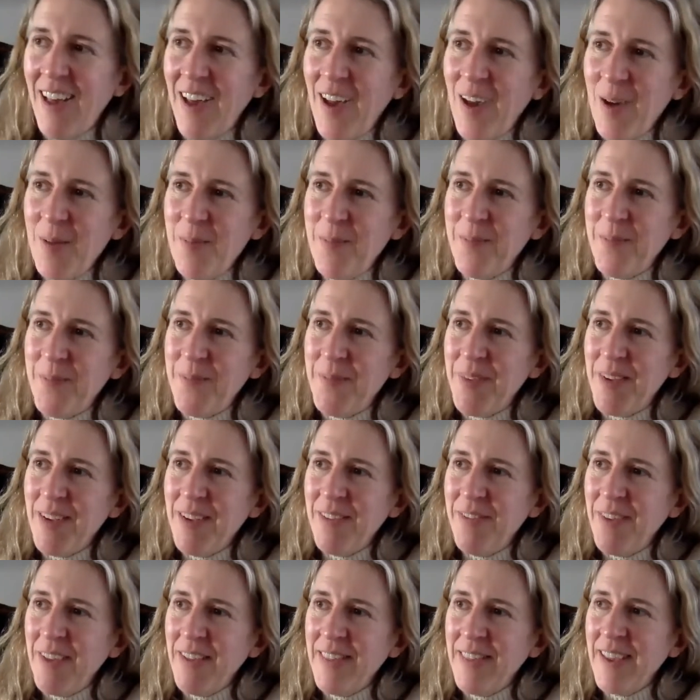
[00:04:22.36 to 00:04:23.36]
um but
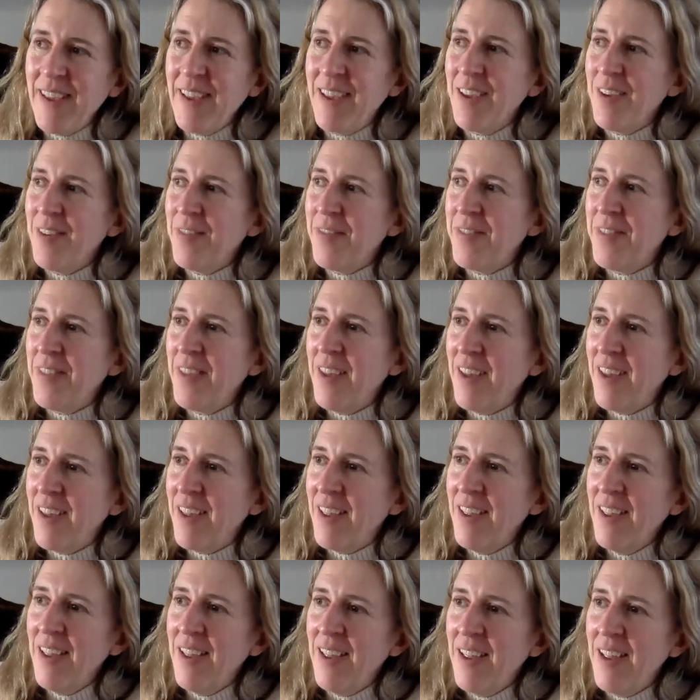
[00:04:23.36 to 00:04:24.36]
if i think of
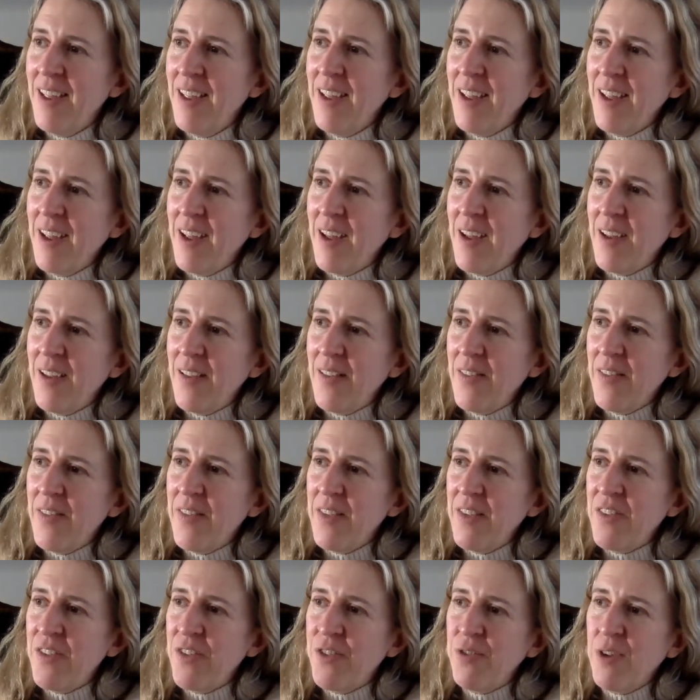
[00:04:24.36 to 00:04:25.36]
the
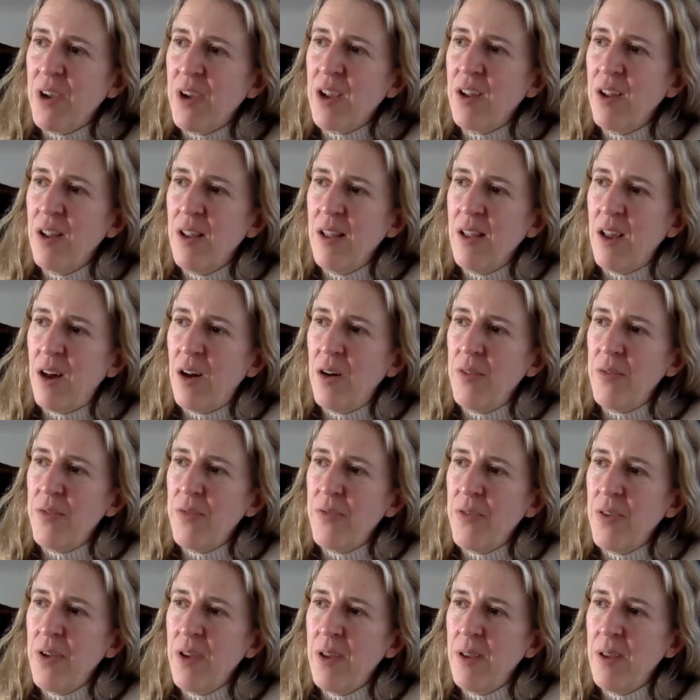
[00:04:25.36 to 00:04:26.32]
the struggle of